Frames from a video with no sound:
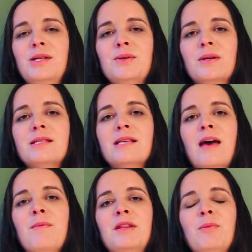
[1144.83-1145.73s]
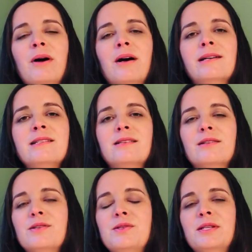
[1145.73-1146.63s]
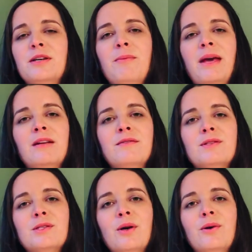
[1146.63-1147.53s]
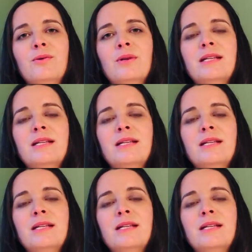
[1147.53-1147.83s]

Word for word: to examine the parts that are still made of stone